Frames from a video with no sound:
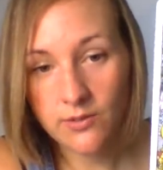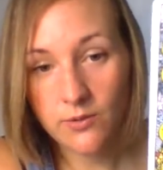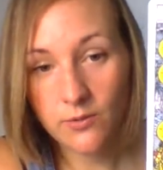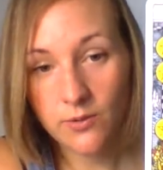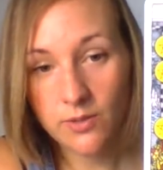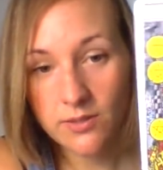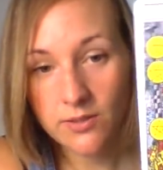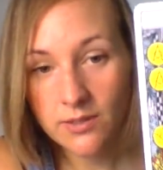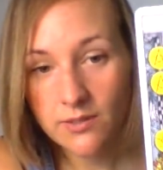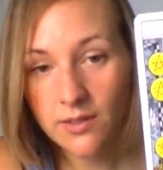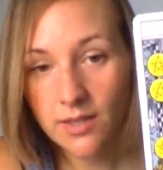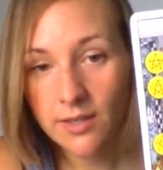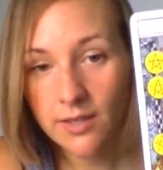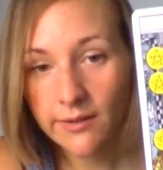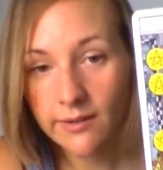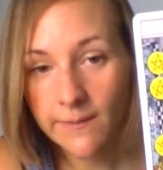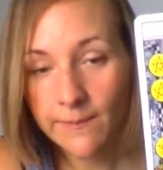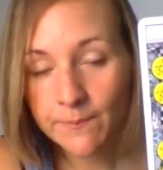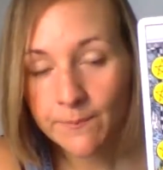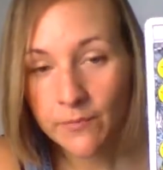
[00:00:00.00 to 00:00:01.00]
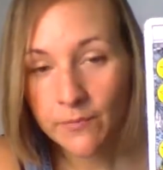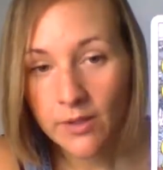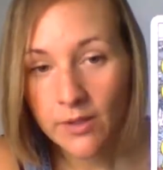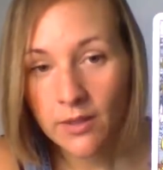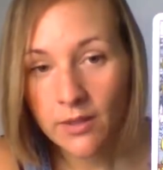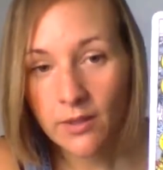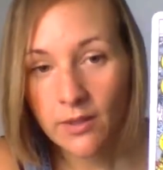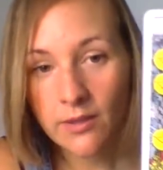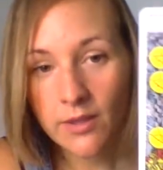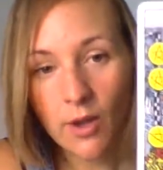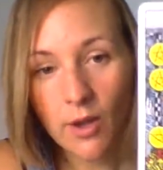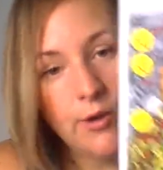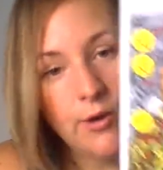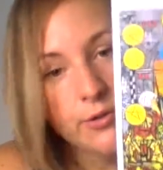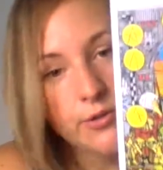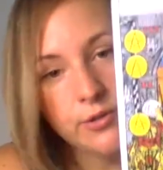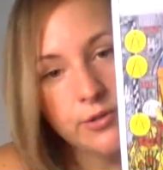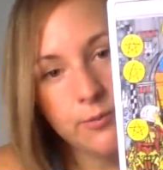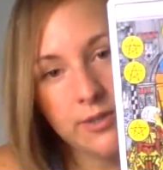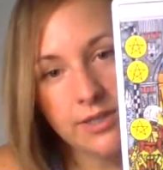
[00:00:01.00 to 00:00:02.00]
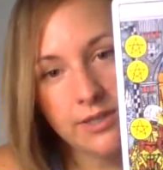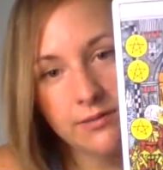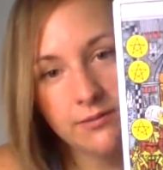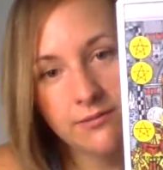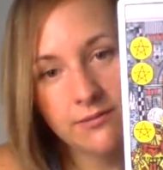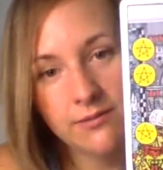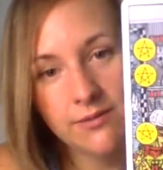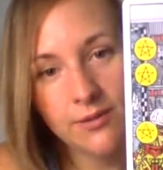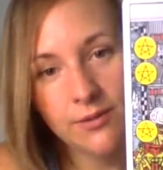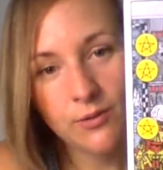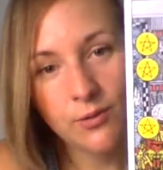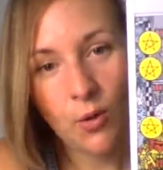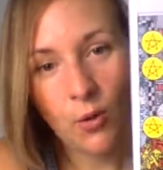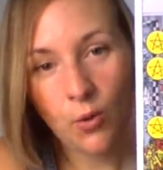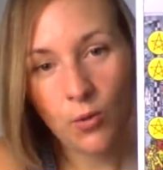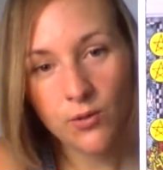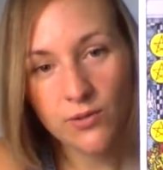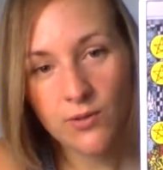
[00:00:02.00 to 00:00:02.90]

So this is like the ultimate goal.